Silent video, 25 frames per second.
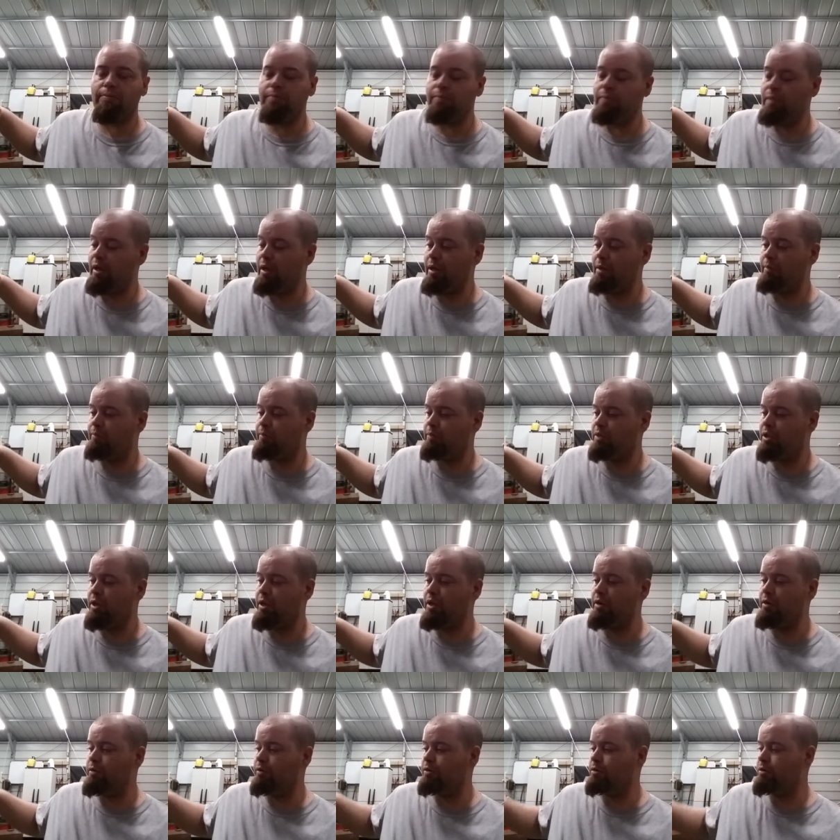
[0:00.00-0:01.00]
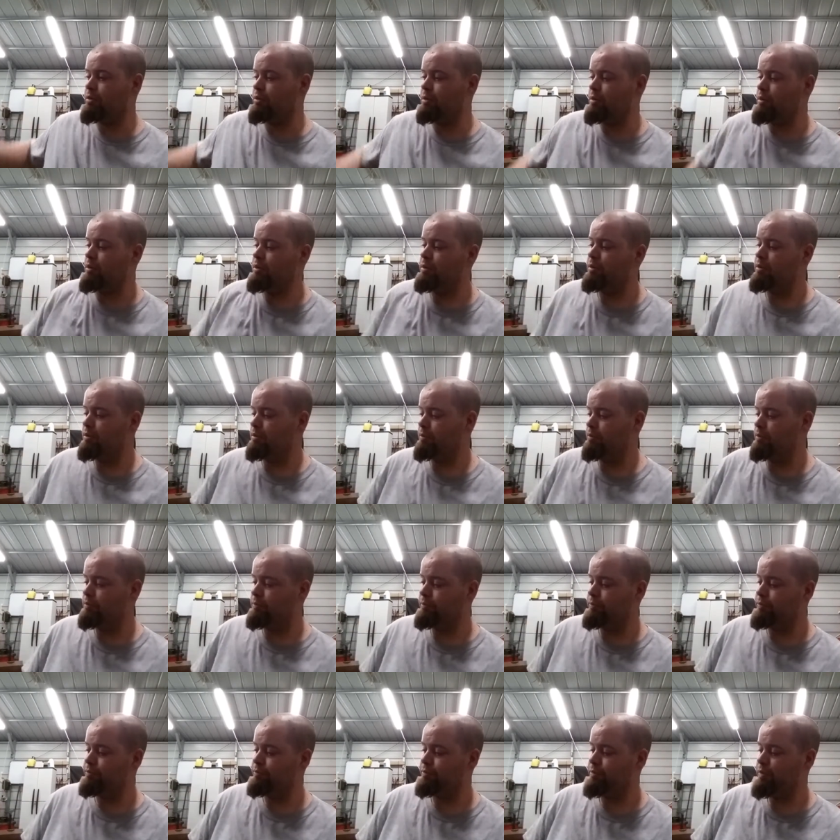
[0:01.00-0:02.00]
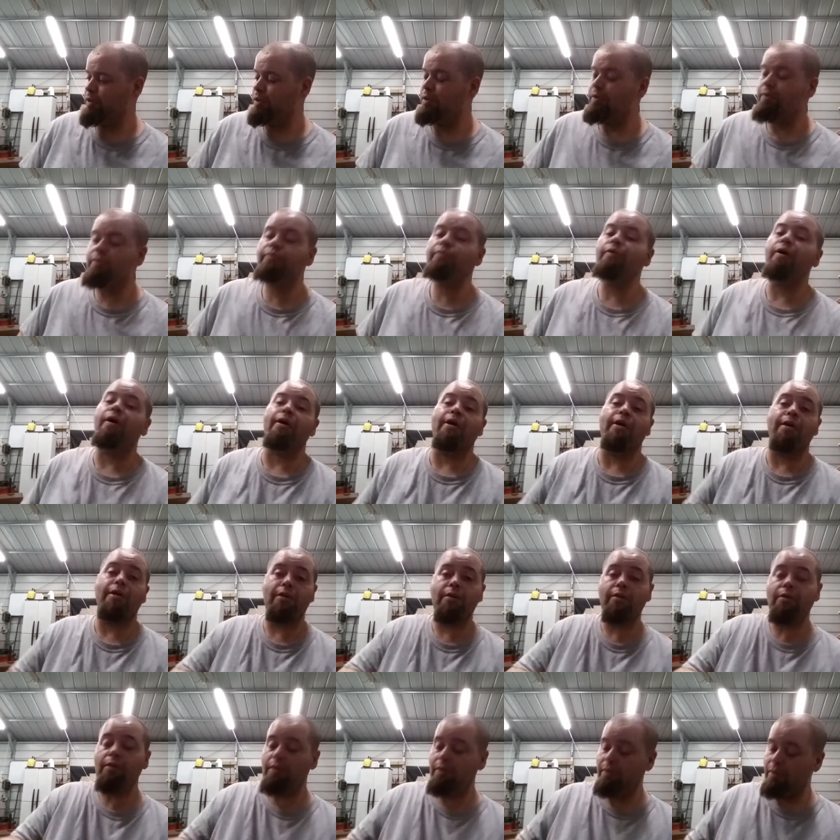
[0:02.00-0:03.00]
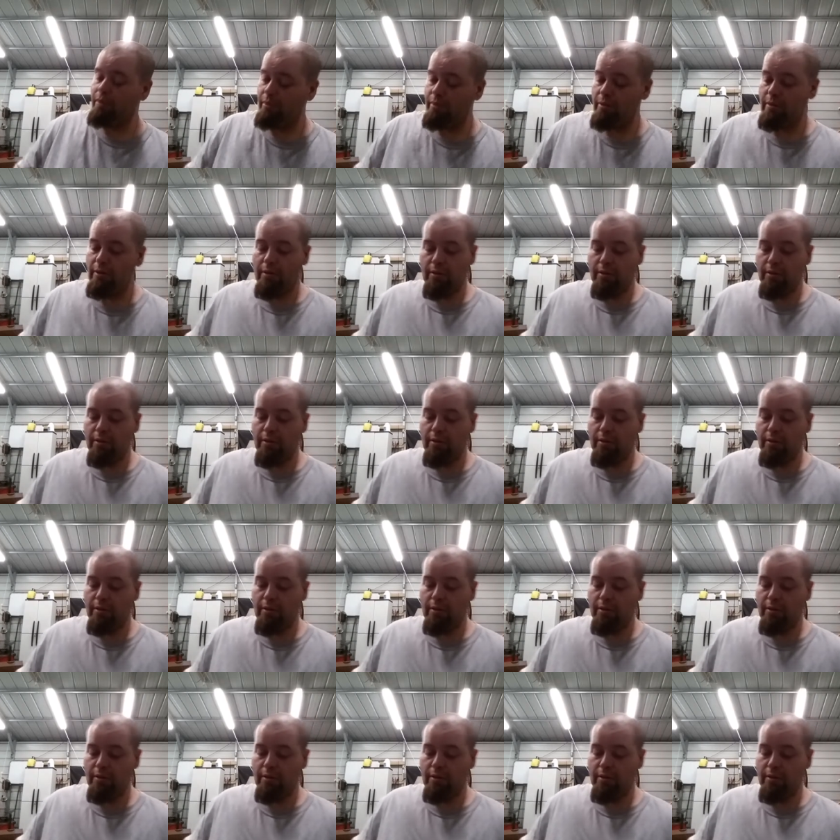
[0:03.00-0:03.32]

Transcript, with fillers: type chairs. Fuck it. You know the